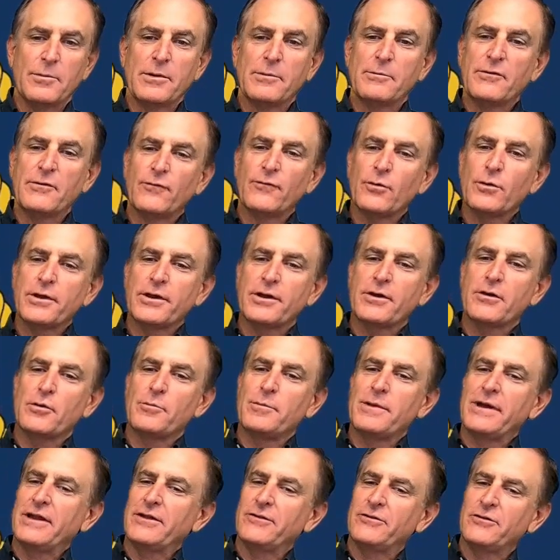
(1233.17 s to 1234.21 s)
before you go,
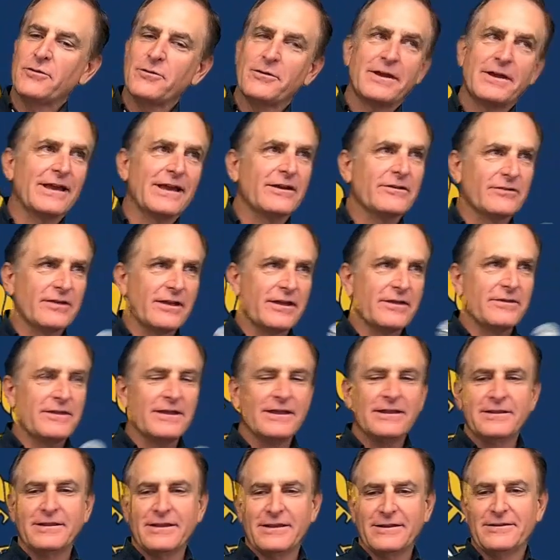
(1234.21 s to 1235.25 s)
Ben, it's okay because I
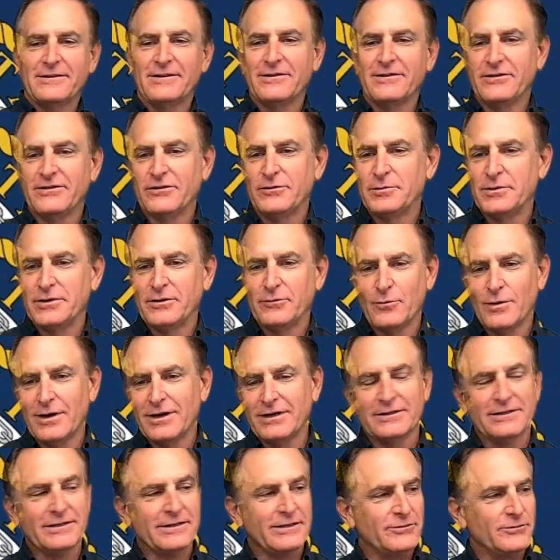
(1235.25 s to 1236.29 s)
think that this has been
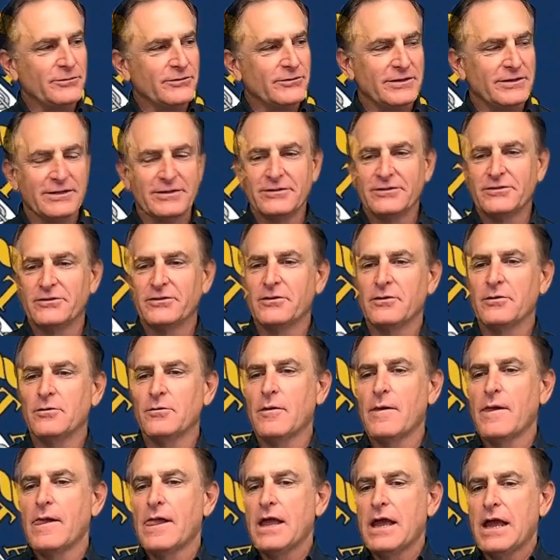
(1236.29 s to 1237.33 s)
wildly interesting. So
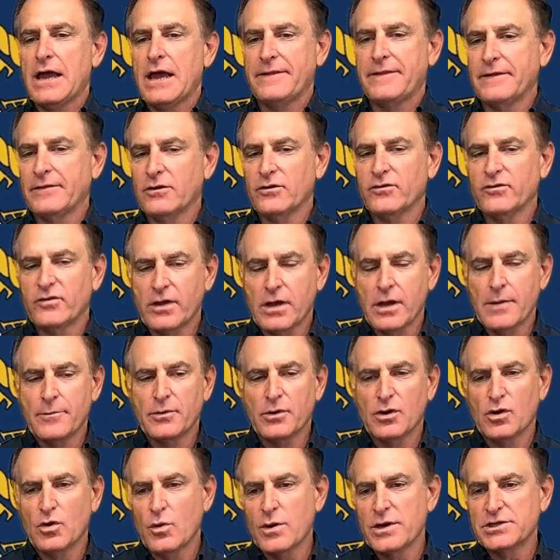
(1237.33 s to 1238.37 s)
I think there's a couple
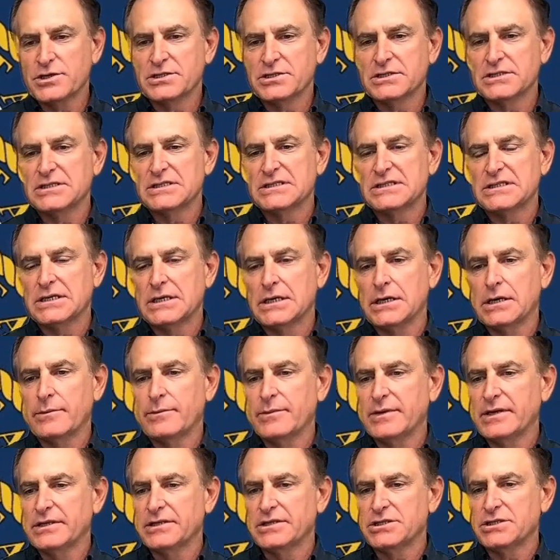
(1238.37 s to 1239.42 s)
of questions
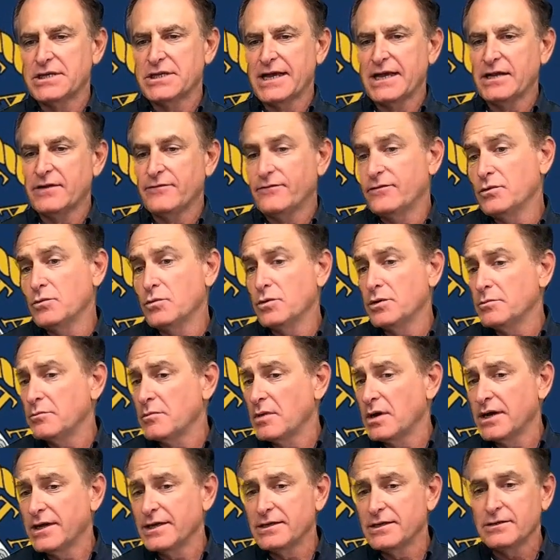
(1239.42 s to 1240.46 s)
in the chat, if you wouldn't
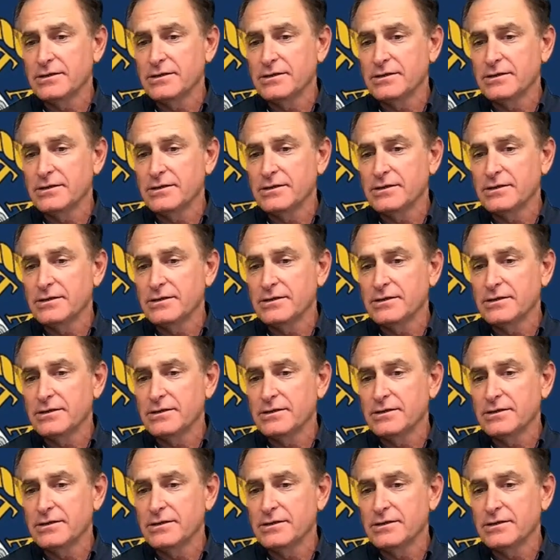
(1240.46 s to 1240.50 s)
mind.